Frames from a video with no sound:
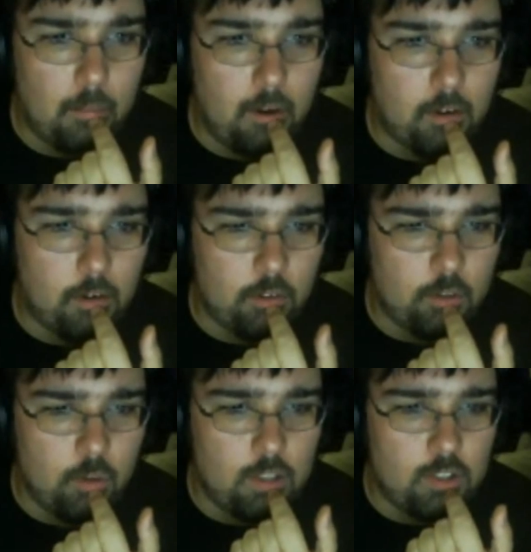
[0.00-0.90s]

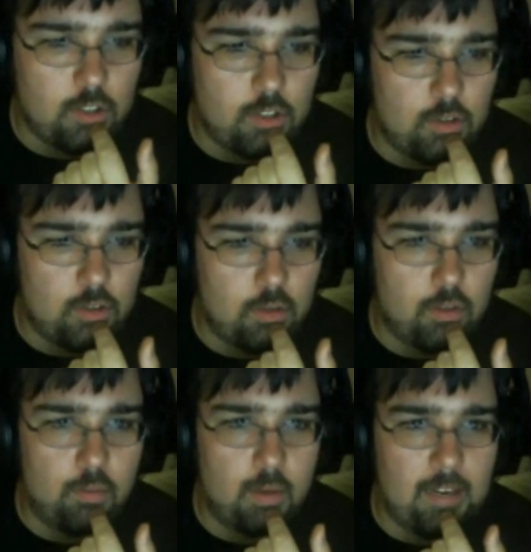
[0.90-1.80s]
Gargoyles Quest
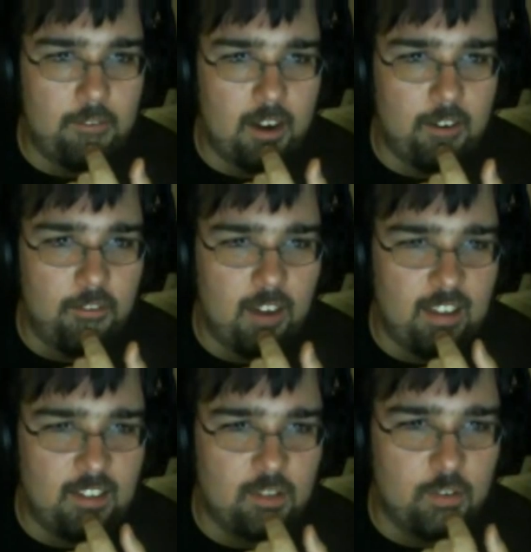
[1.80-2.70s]
2, Mighty Final
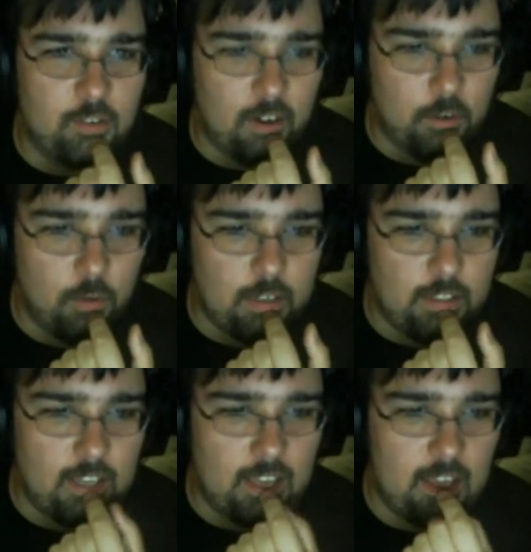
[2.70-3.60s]
Fight, and Street Fighter
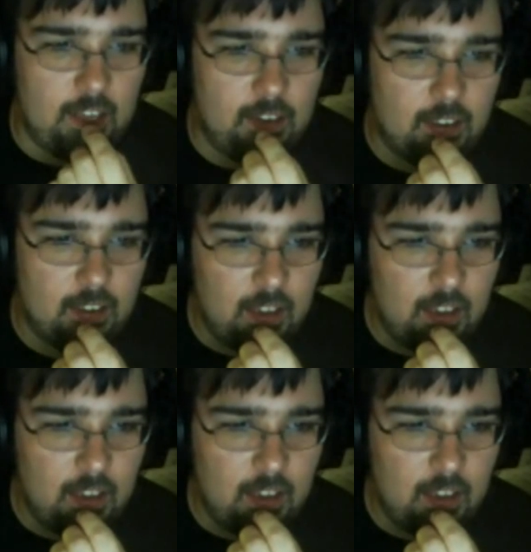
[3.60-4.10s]
2010.